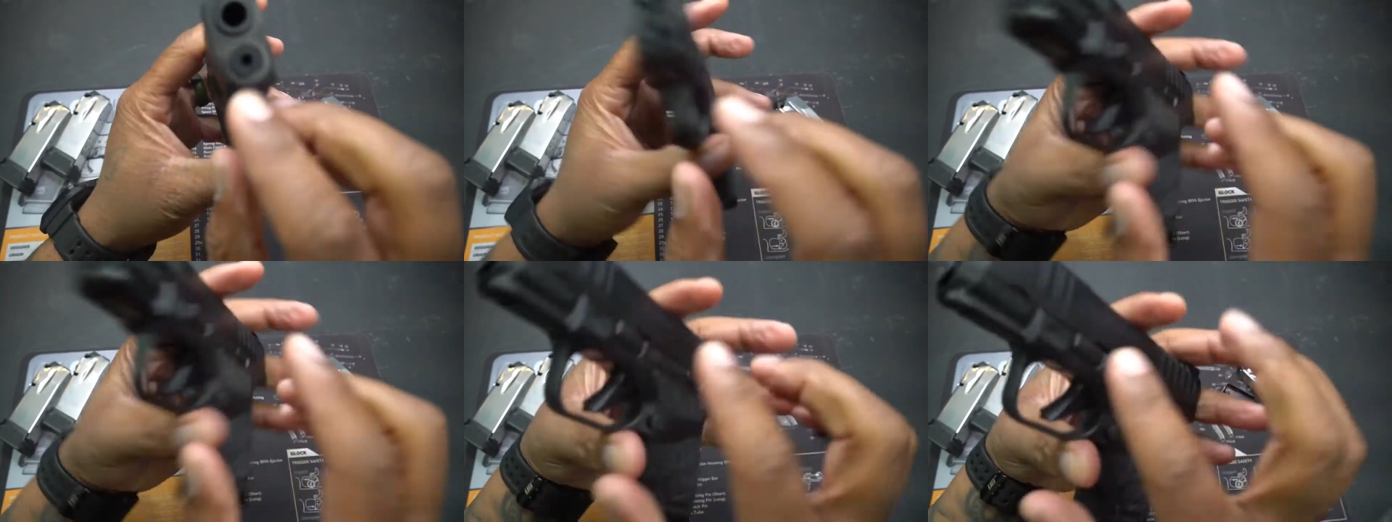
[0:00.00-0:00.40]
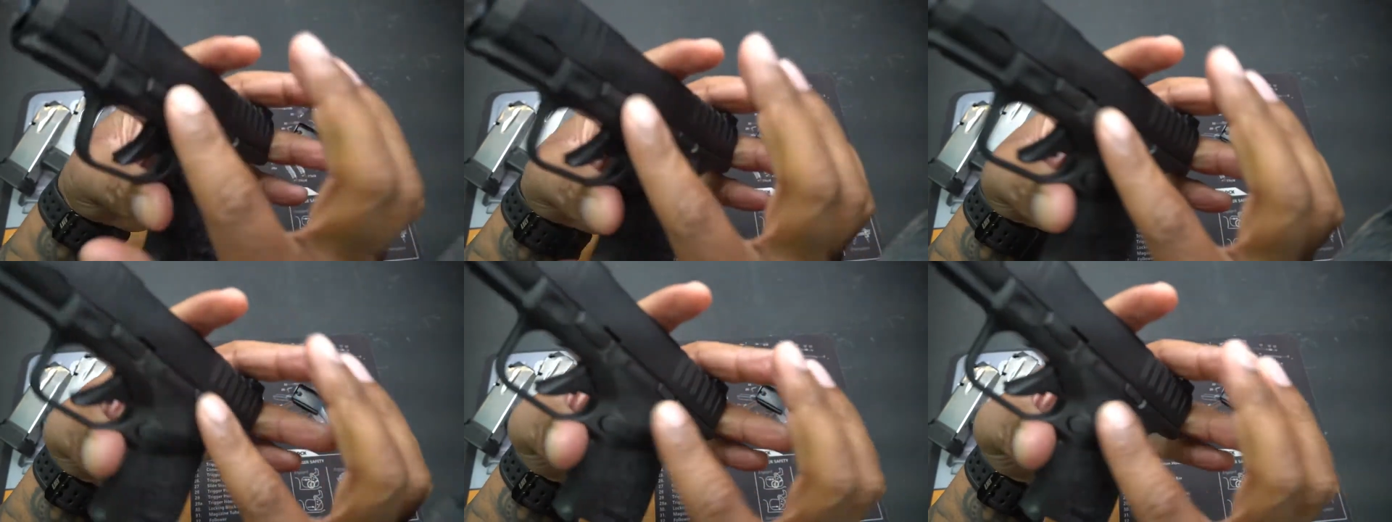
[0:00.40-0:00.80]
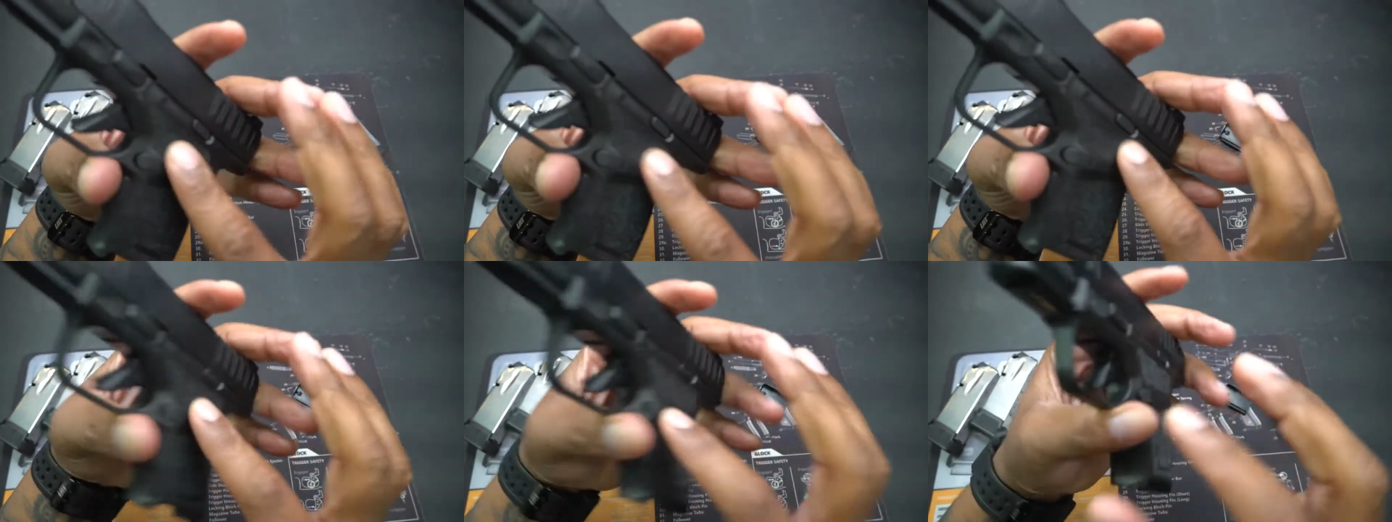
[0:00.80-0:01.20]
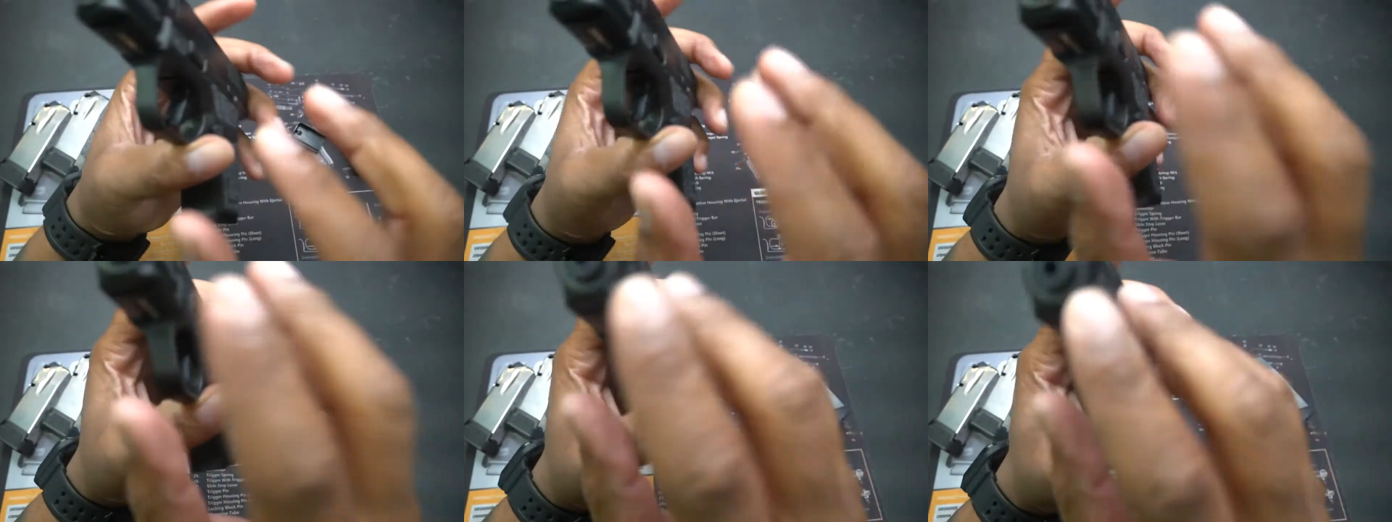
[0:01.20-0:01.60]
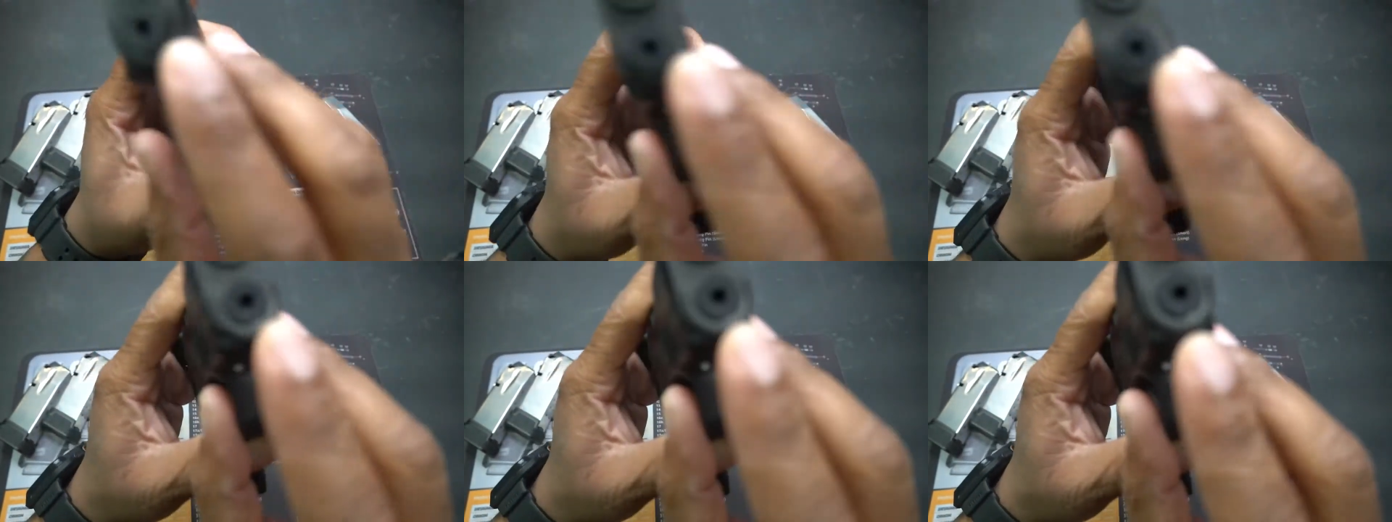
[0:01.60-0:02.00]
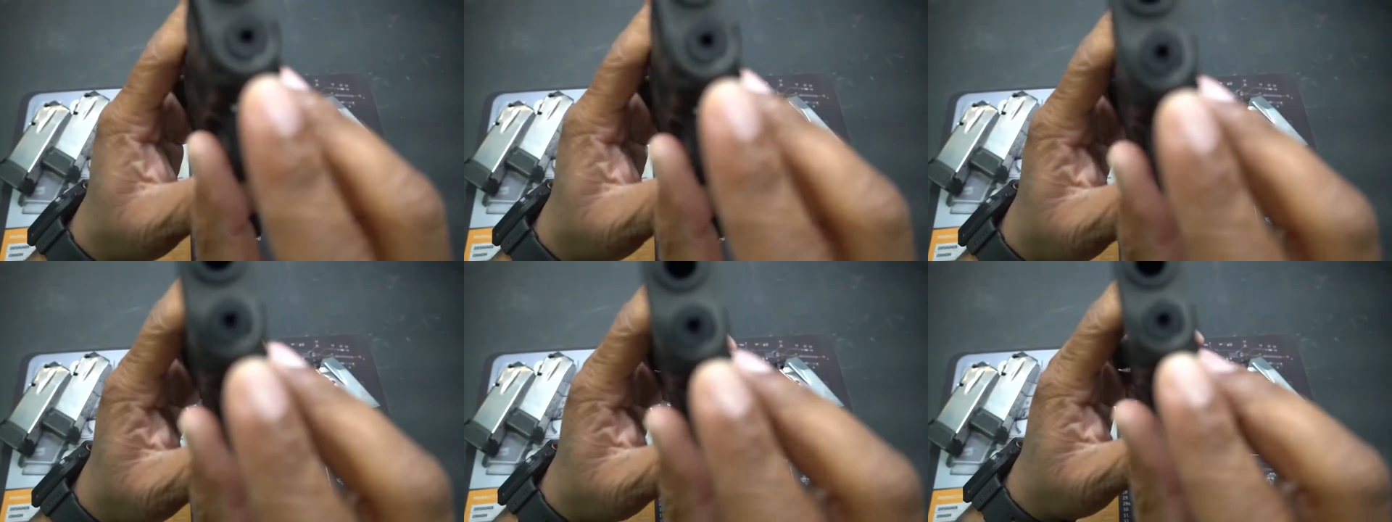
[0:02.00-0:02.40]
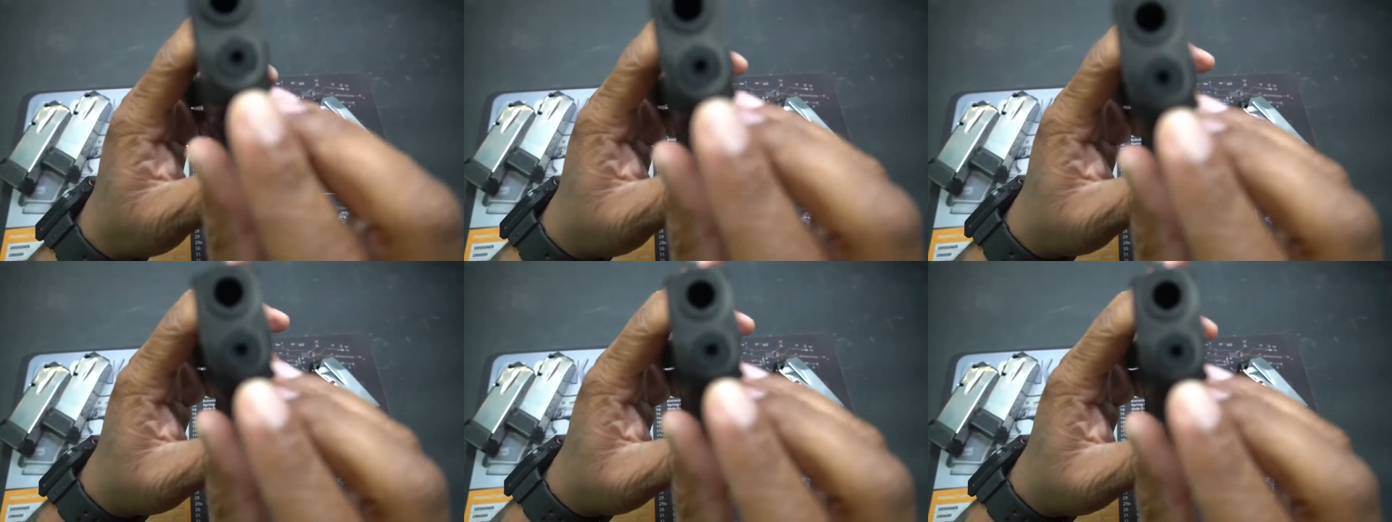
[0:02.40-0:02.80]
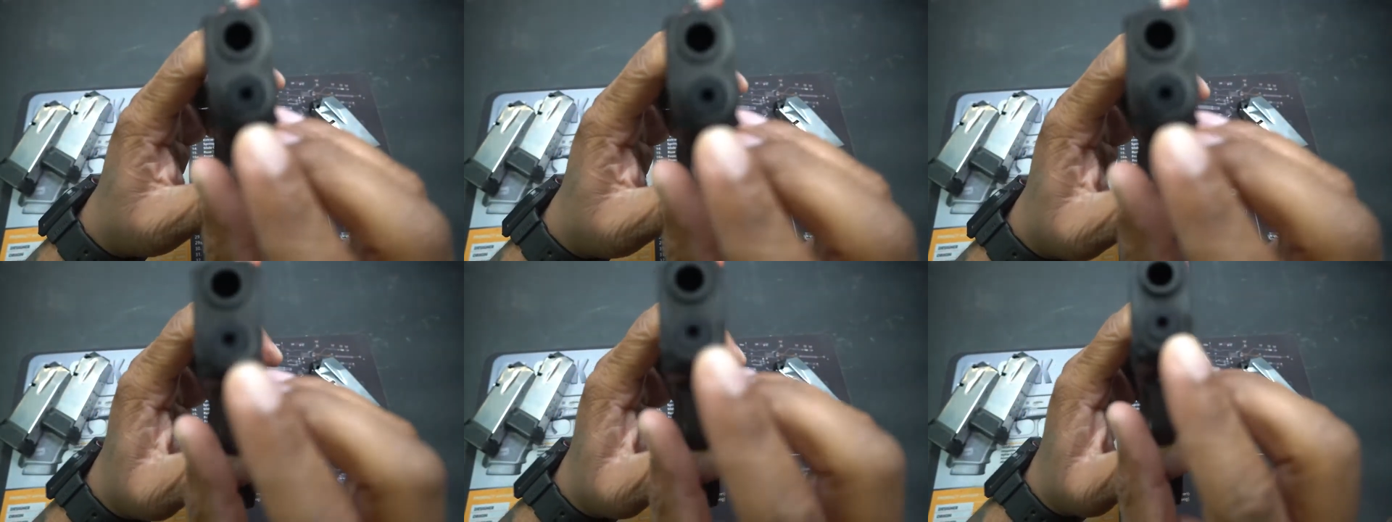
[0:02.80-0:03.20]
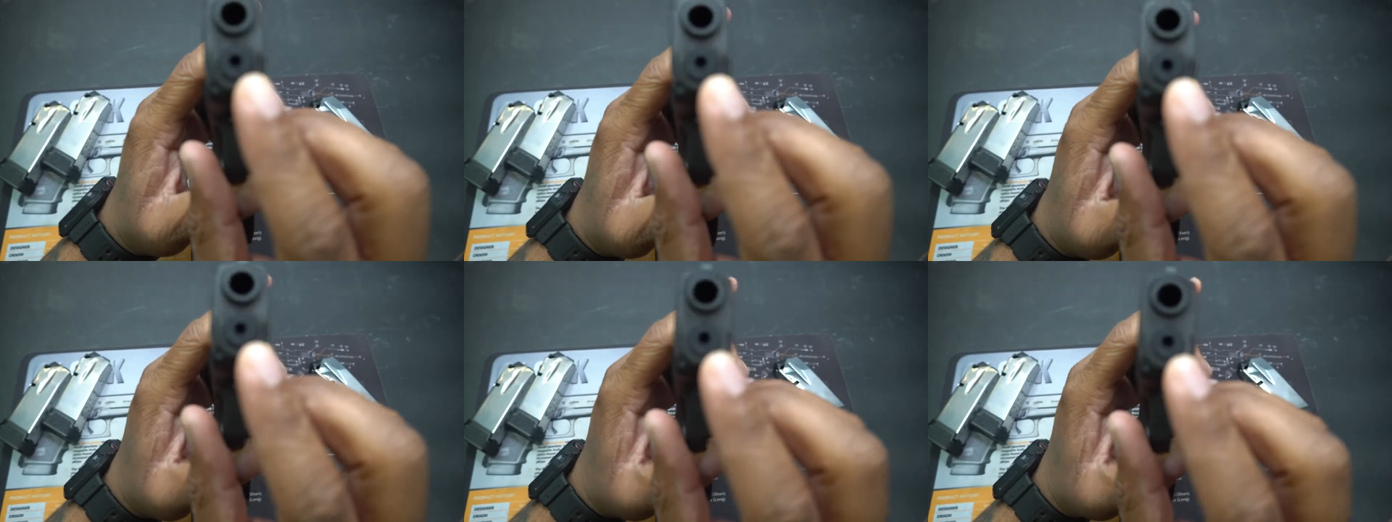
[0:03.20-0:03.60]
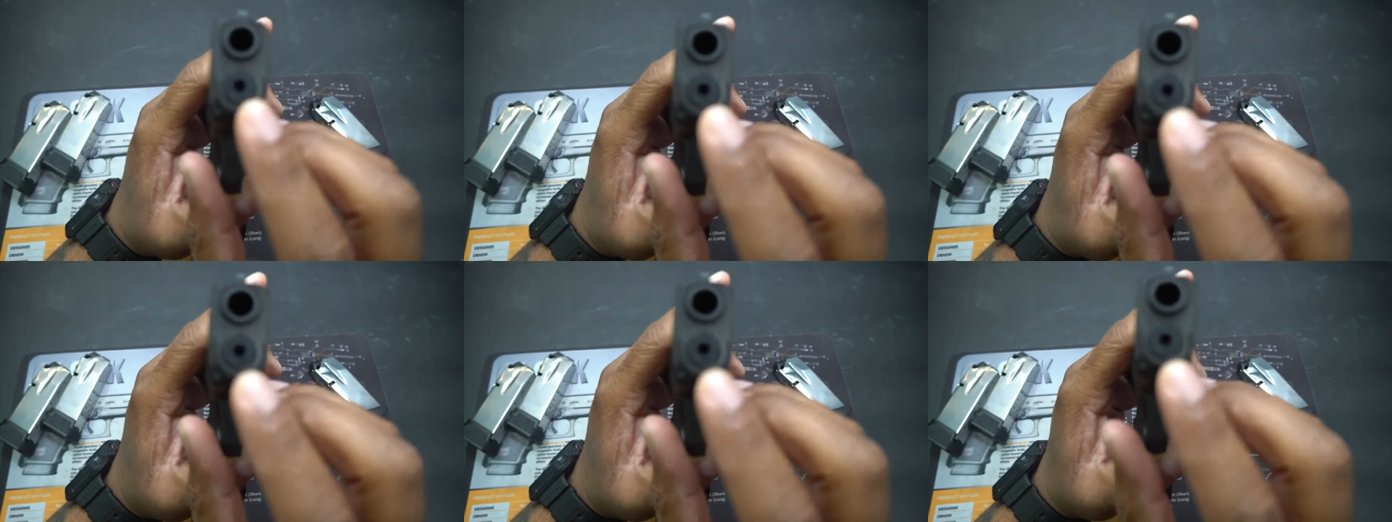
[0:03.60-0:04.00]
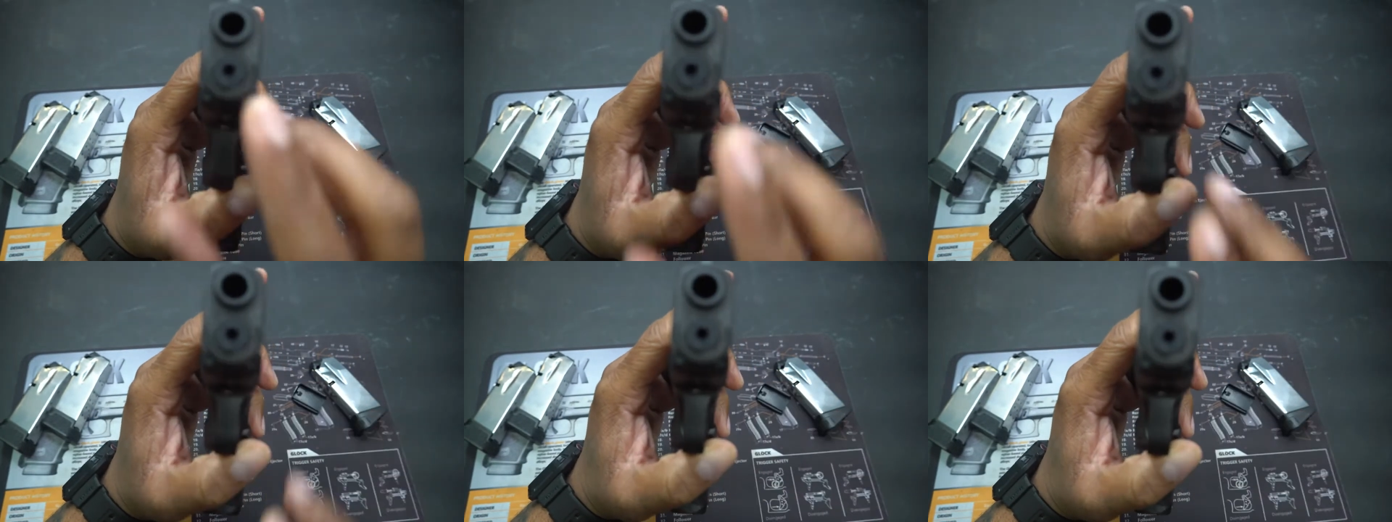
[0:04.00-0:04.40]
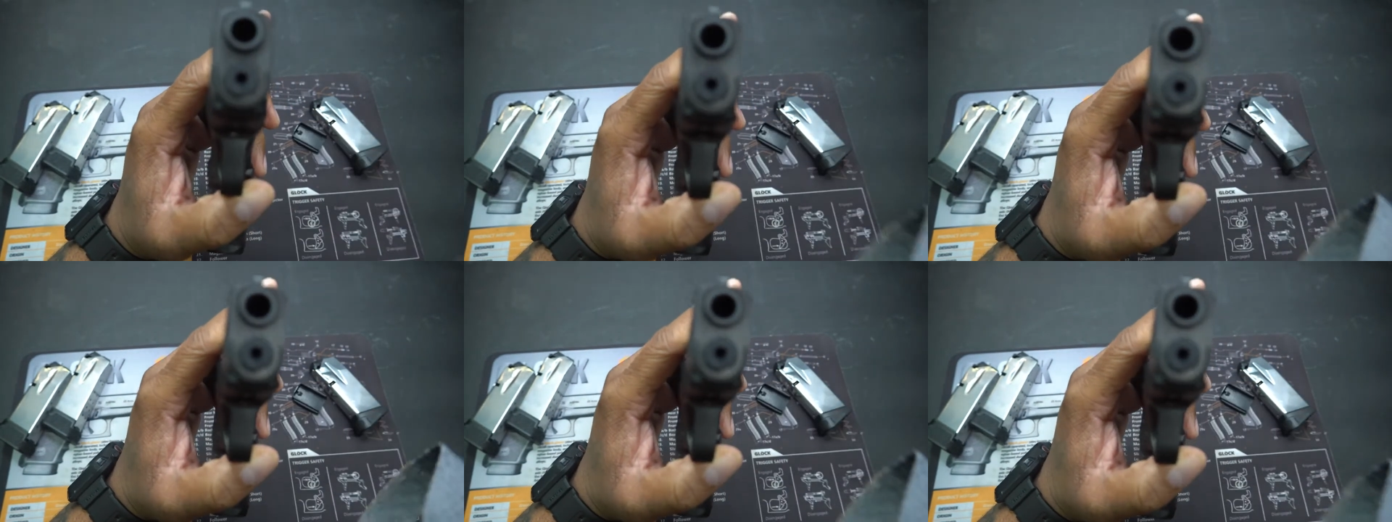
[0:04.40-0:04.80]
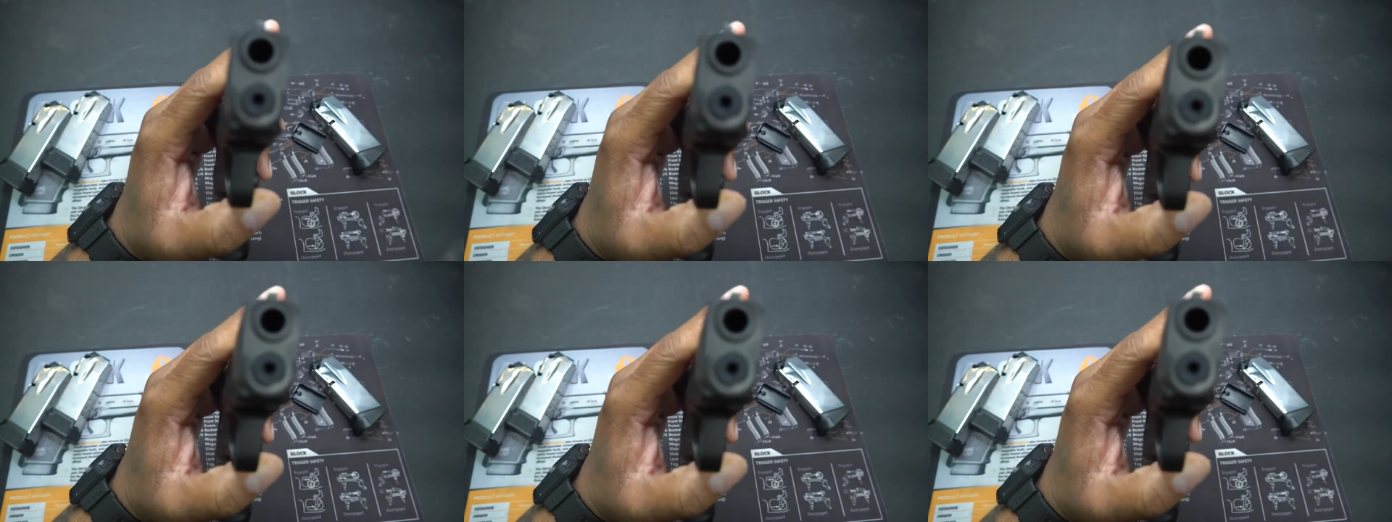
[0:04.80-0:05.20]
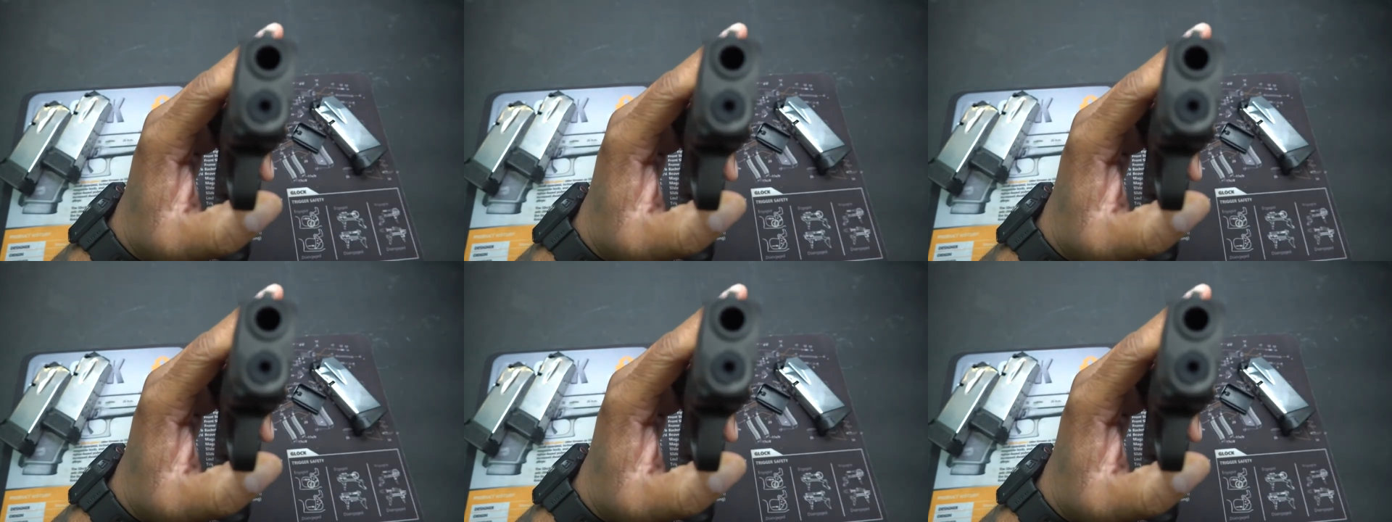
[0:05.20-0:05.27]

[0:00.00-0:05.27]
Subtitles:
Nobody's mouth can be seen.